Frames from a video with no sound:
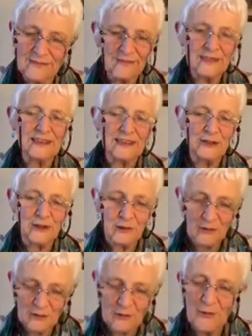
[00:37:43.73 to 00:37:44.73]
you know,
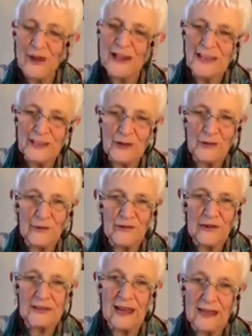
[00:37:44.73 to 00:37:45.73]
is well used. It
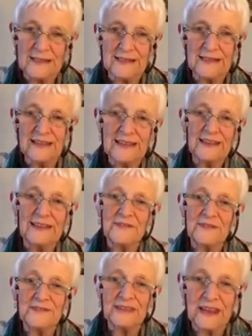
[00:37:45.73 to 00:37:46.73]
has
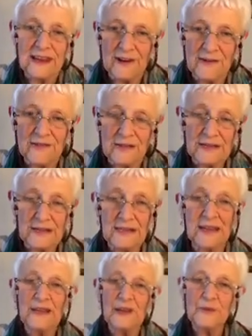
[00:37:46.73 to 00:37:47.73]
even tears in it,
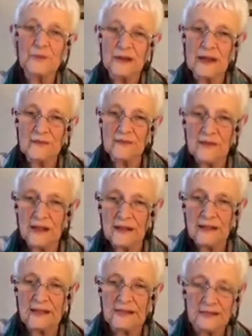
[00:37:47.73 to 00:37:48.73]
but I feel
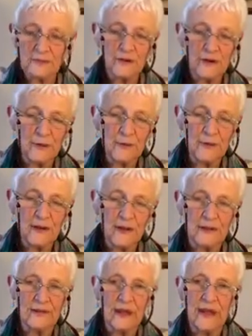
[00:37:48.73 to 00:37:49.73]
that prayer book
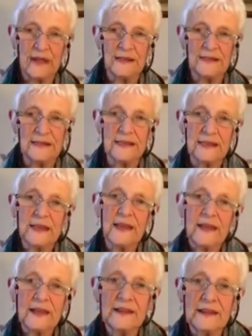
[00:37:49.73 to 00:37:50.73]
is held
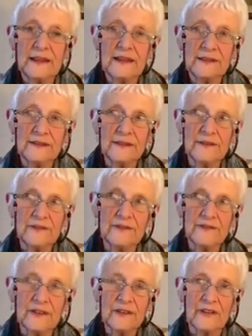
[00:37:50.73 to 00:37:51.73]
in
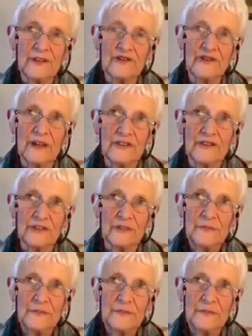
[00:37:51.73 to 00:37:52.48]
as a treasure.